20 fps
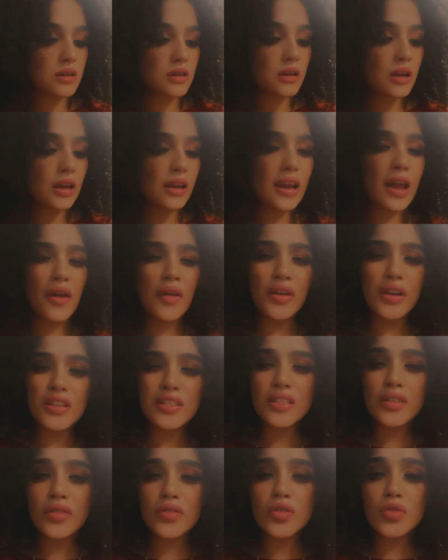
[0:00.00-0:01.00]
allowing
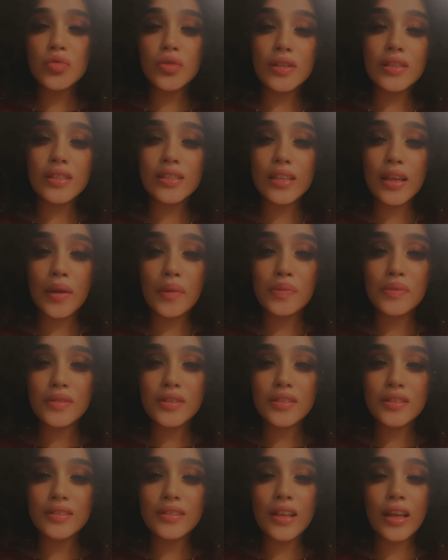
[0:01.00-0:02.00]
yourself to
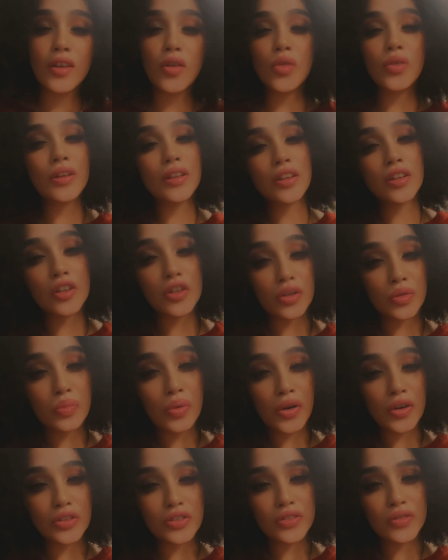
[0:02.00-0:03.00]
accept not only the good
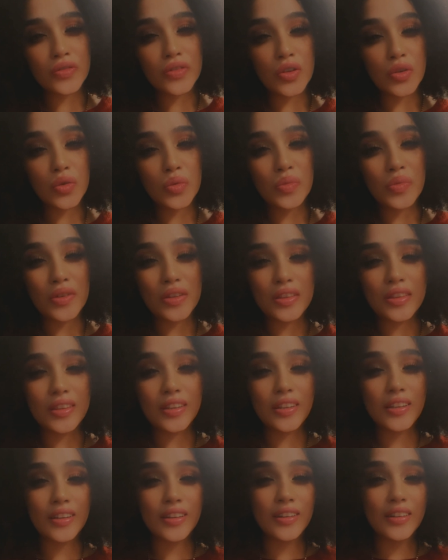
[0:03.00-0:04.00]
parts of you, but
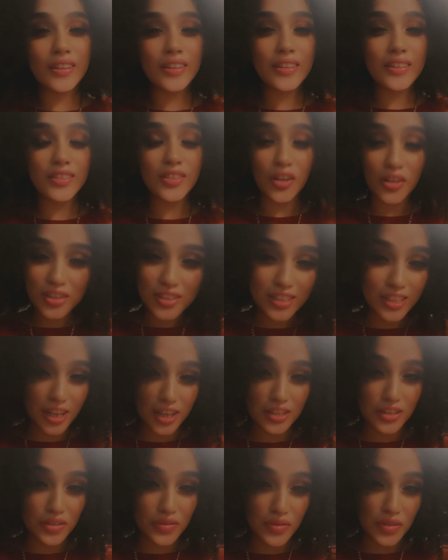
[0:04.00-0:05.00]
the dark
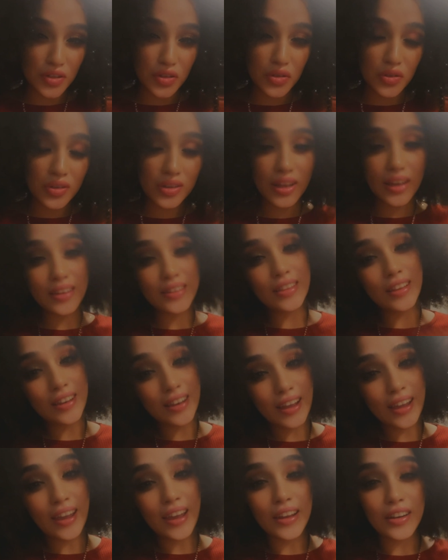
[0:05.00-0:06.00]
sides of you, like the
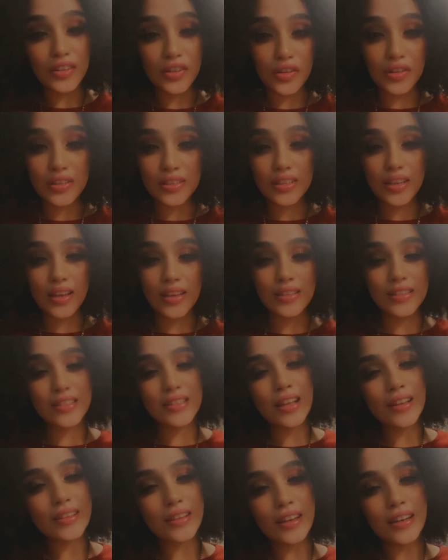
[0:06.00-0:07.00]
light and dark sides.
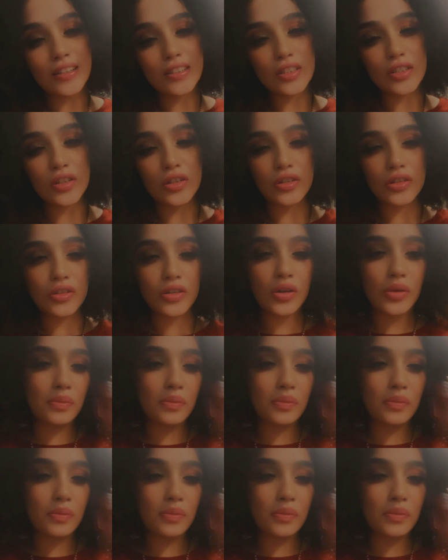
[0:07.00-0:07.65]
Not that it's good or